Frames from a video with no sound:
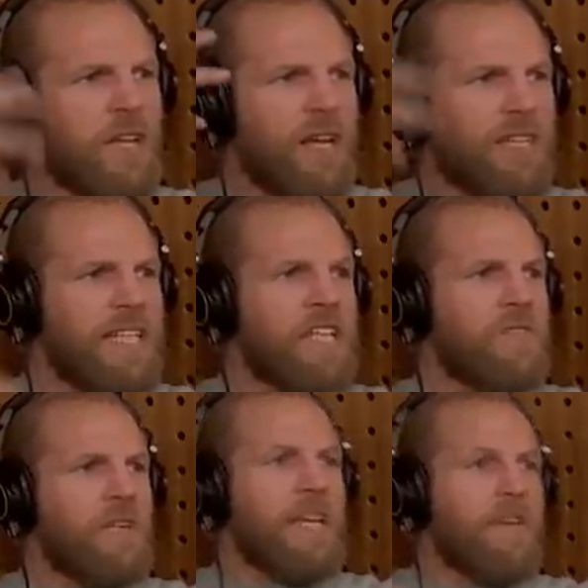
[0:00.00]
Well, was there like a
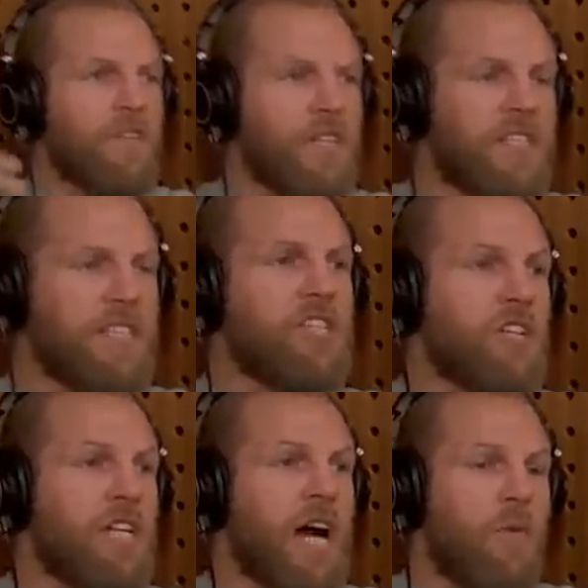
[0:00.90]
sense of relief that the
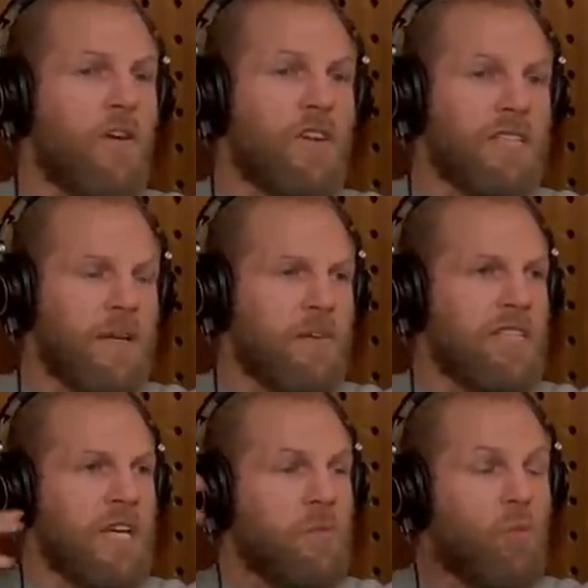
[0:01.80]
decision had come off? Because
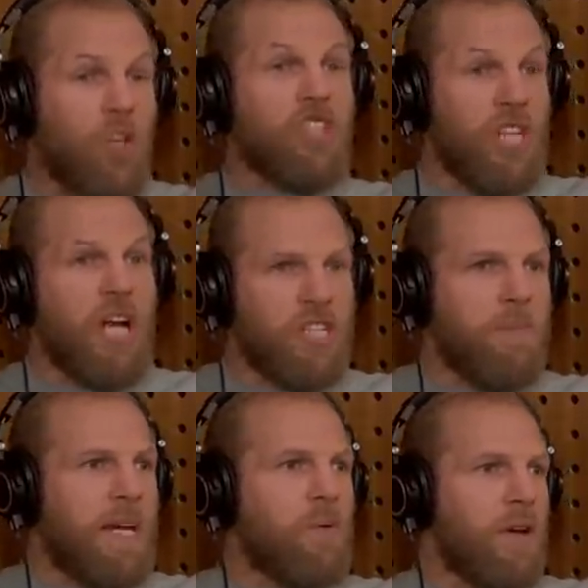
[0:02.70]
yeah, it, 'cause it was
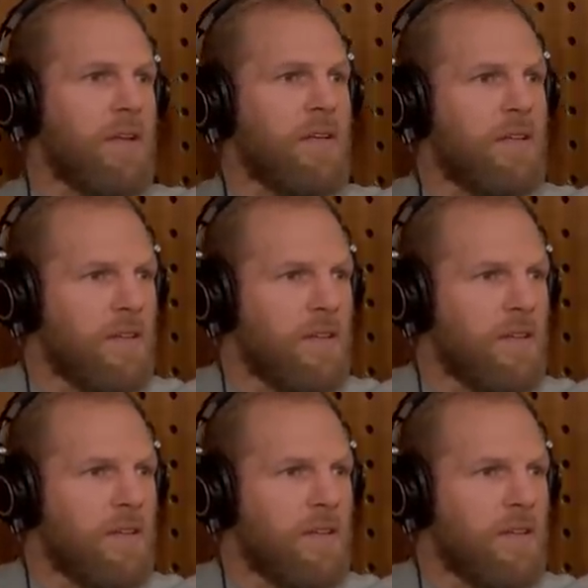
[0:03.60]
such a well, big one.